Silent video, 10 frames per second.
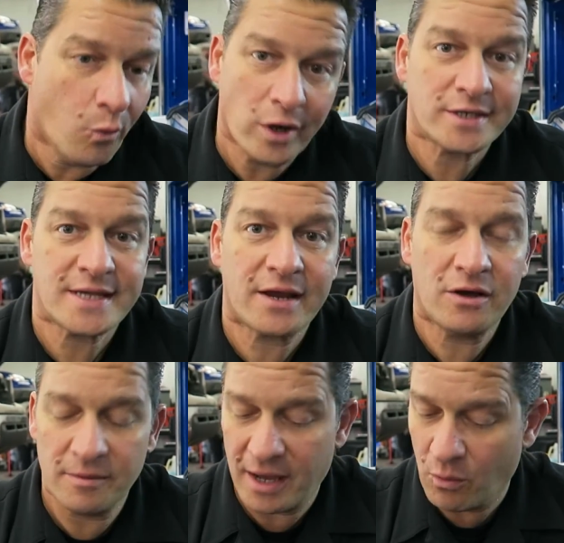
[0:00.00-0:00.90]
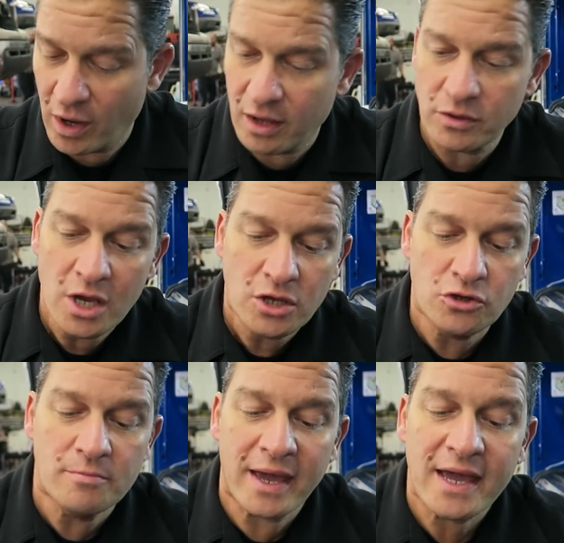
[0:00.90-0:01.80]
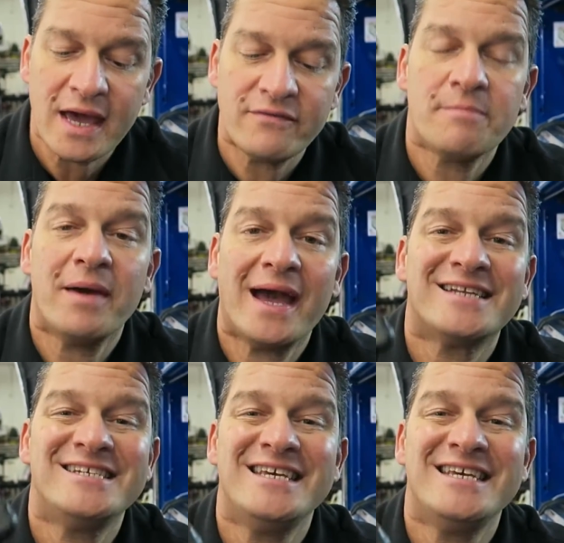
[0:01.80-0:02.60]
What is that all about? Well, you may have a bad